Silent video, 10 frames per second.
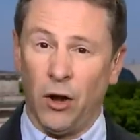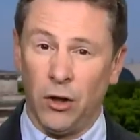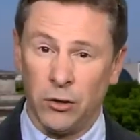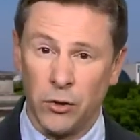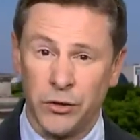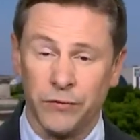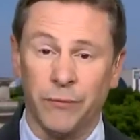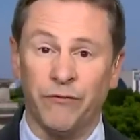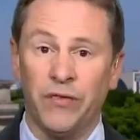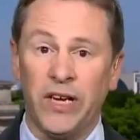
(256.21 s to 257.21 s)
A lot of
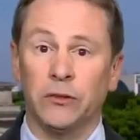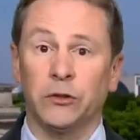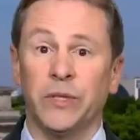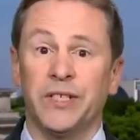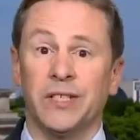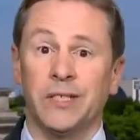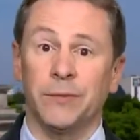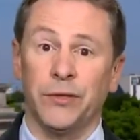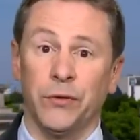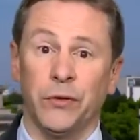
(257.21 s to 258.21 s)
them veil
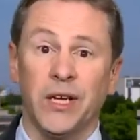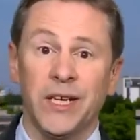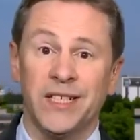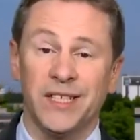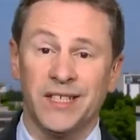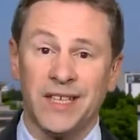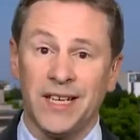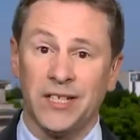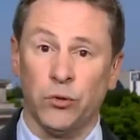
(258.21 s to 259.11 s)
criticisms of the United States,